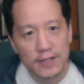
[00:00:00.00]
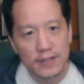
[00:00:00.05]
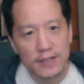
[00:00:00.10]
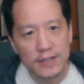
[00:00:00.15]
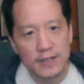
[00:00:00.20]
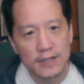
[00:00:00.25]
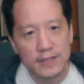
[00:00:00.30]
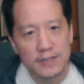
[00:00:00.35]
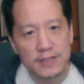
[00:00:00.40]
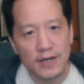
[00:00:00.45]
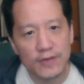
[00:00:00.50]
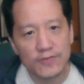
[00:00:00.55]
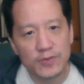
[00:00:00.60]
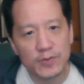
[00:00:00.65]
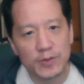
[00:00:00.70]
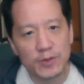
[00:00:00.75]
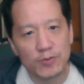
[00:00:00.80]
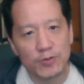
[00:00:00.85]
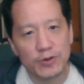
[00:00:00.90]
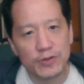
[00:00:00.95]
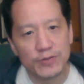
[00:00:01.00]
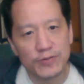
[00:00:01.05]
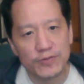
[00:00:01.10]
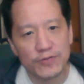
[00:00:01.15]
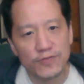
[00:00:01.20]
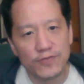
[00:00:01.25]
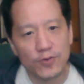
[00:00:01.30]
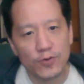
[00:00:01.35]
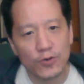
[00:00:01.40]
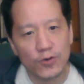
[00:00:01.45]
These have to be 1
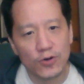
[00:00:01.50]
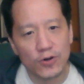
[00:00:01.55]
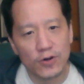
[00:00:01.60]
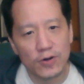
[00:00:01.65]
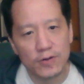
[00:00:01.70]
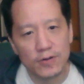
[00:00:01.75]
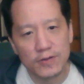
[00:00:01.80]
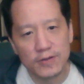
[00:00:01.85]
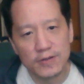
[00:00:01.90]
through 4.